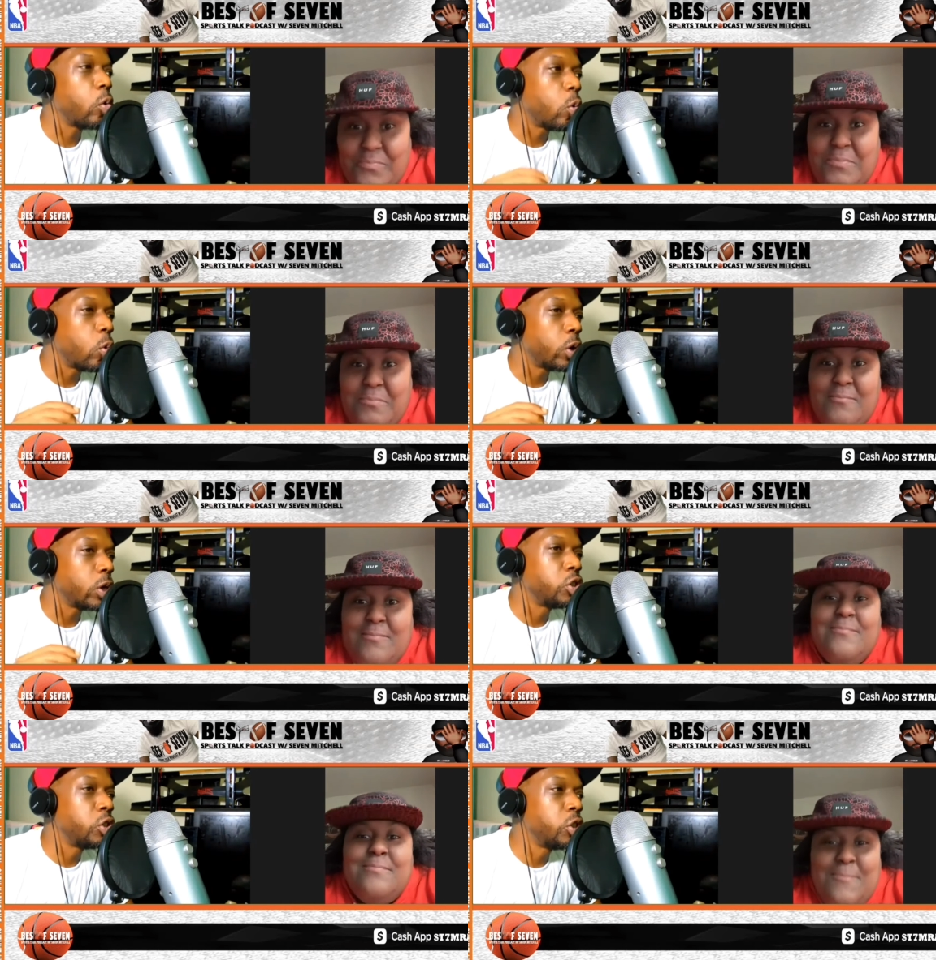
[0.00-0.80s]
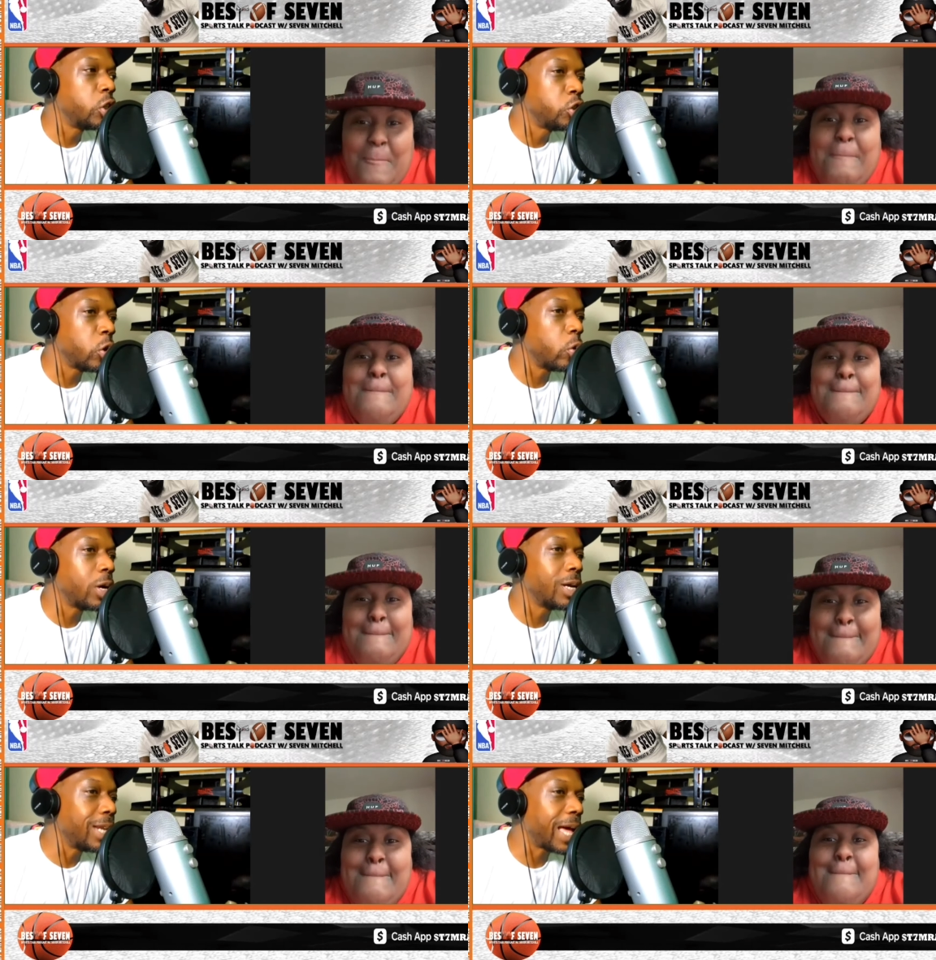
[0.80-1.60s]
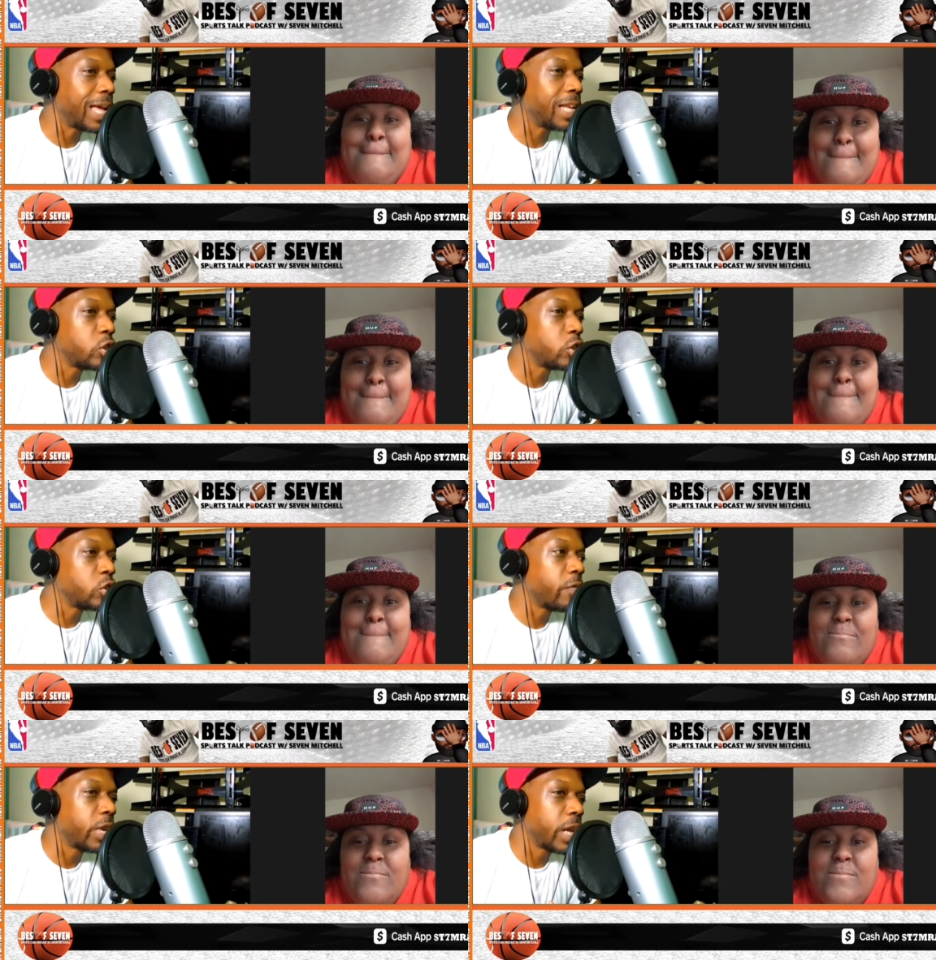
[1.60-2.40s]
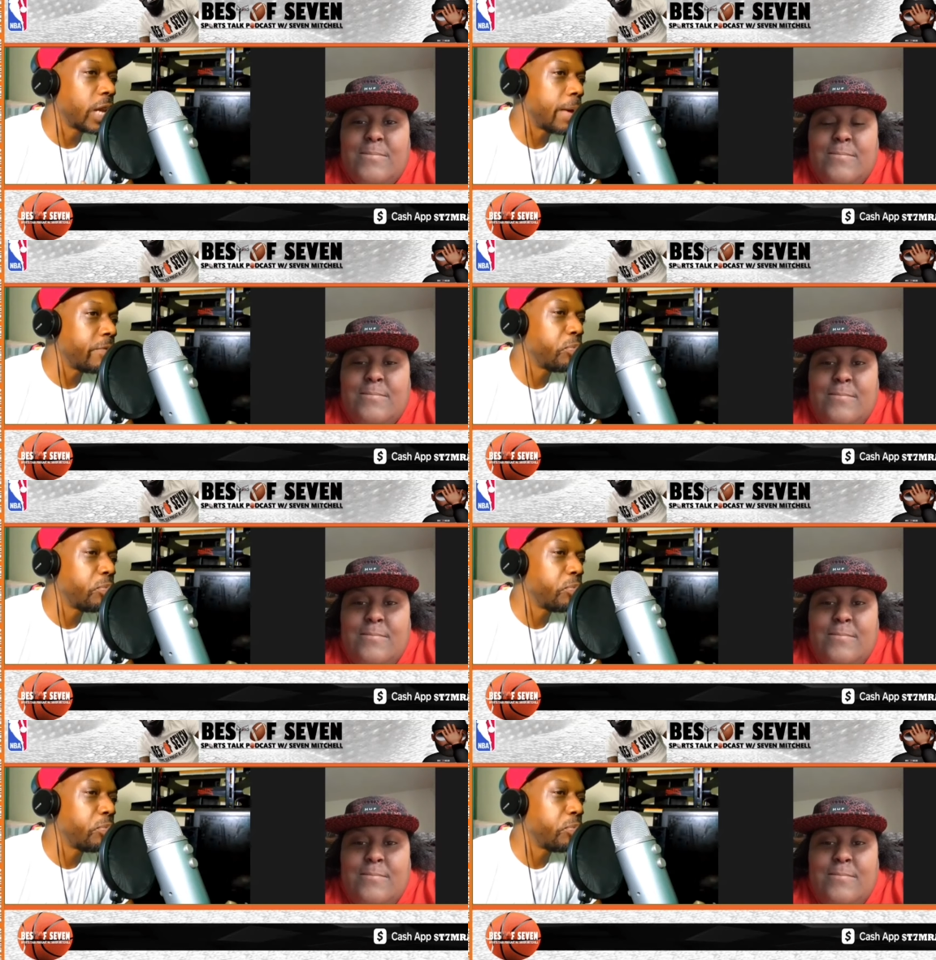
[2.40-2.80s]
Speaker 1: on the Joker not deserving the M V